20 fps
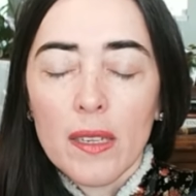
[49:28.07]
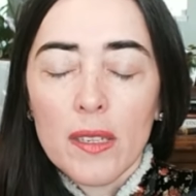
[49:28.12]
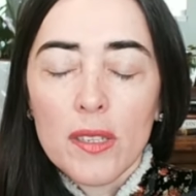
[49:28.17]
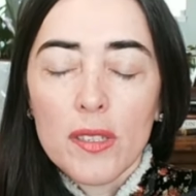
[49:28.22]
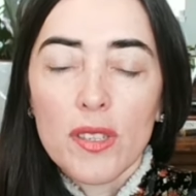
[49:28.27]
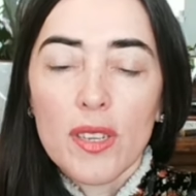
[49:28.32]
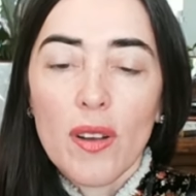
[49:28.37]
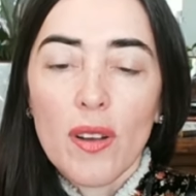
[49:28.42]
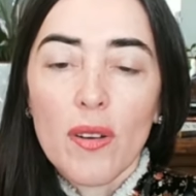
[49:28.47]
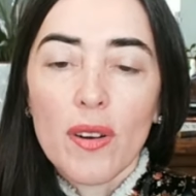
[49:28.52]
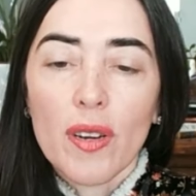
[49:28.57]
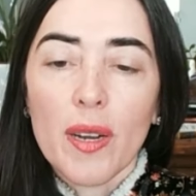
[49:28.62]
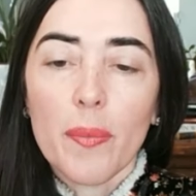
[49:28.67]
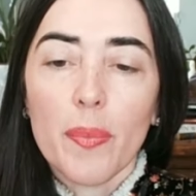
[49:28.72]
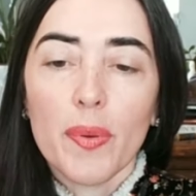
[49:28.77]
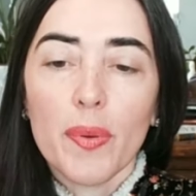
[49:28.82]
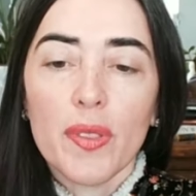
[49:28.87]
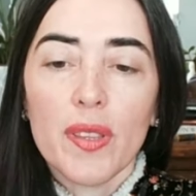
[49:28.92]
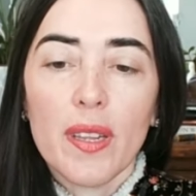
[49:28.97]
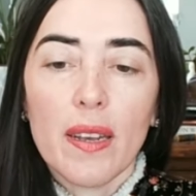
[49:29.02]
So now we're going to
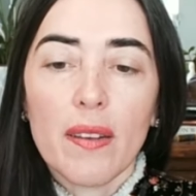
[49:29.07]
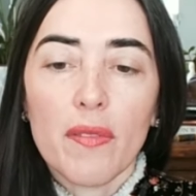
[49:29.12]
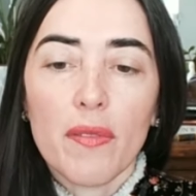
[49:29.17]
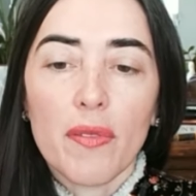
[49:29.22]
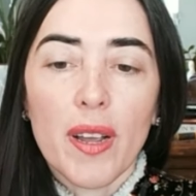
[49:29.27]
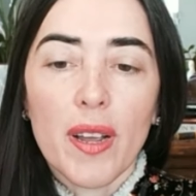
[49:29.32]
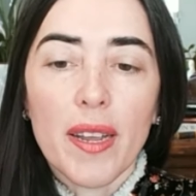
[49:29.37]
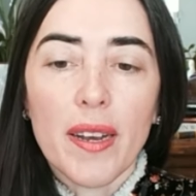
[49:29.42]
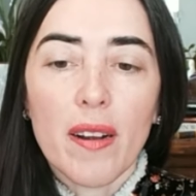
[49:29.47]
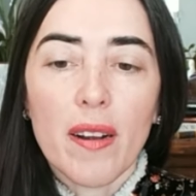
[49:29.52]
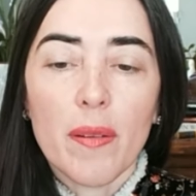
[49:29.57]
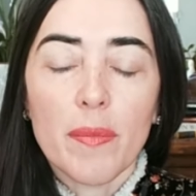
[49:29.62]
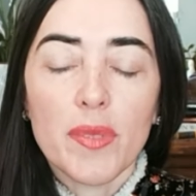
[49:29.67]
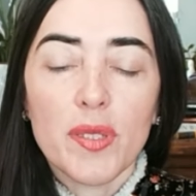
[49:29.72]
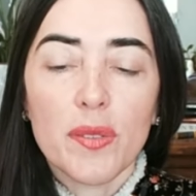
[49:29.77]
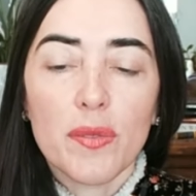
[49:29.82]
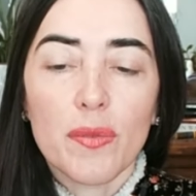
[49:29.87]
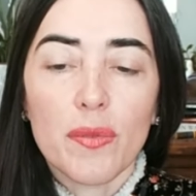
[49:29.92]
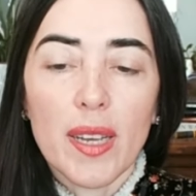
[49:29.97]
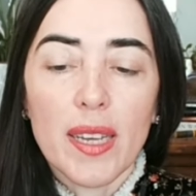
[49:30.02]
put the right arm
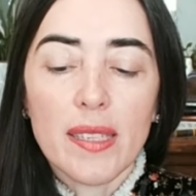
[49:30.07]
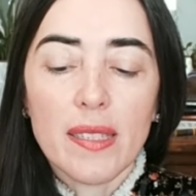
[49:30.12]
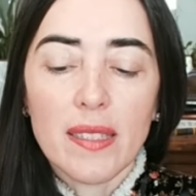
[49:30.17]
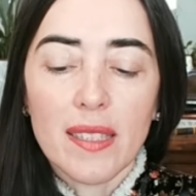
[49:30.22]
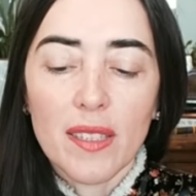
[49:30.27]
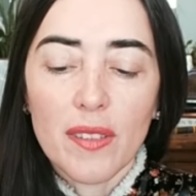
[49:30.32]
to rest.